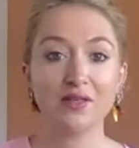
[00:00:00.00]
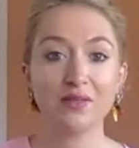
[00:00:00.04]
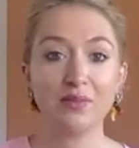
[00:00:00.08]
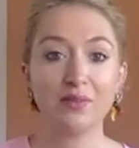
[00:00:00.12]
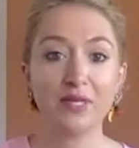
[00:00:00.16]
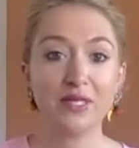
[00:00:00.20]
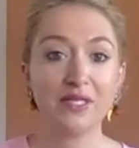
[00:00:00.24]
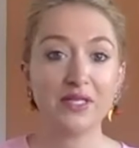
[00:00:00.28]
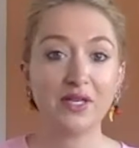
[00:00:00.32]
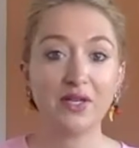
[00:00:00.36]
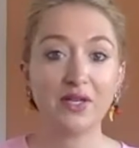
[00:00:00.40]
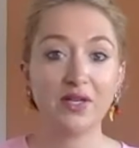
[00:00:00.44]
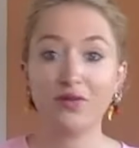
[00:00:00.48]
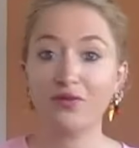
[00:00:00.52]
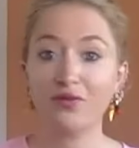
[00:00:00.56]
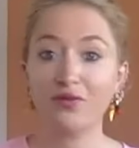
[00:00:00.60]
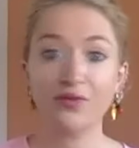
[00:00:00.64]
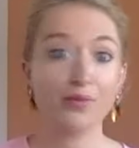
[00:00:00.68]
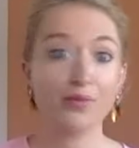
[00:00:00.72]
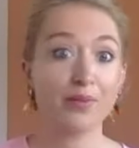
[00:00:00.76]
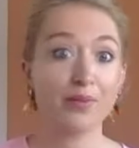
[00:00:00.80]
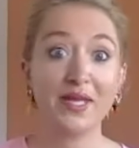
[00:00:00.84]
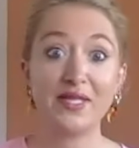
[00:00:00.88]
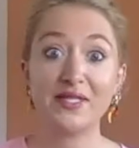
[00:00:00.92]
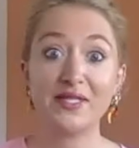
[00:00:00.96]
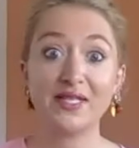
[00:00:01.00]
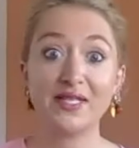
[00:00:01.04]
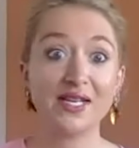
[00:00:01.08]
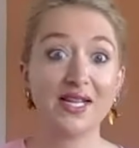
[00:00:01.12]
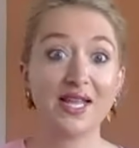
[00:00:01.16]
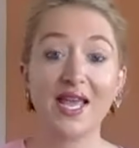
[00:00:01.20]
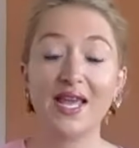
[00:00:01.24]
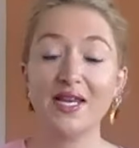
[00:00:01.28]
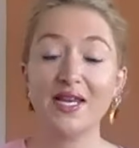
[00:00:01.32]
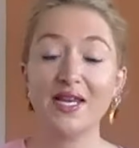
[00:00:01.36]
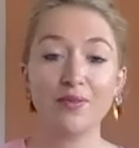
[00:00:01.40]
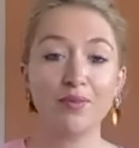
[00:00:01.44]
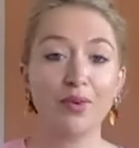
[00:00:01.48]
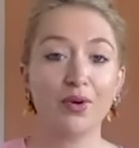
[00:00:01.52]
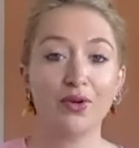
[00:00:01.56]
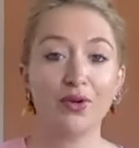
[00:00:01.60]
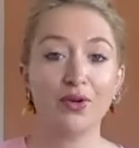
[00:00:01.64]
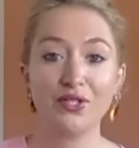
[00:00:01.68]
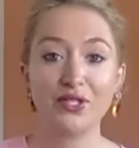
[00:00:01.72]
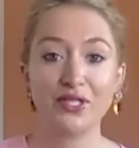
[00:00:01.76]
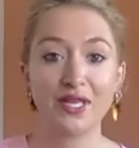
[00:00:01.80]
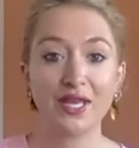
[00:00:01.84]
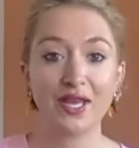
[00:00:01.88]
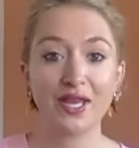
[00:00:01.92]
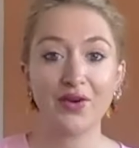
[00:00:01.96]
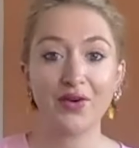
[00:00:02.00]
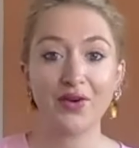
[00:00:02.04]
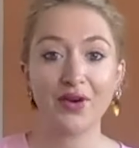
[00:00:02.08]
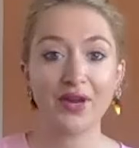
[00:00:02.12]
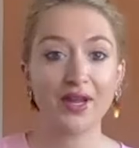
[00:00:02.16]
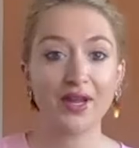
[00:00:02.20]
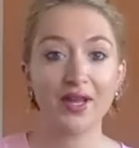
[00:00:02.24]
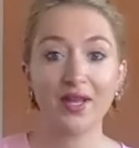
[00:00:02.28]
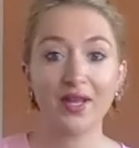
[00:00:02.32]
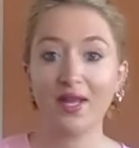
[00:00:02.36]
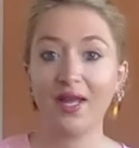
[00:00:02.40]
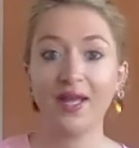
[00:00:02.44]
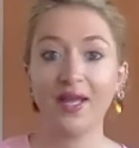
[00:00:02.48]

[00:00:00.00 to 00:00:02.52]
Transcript: be done for basically any policy area,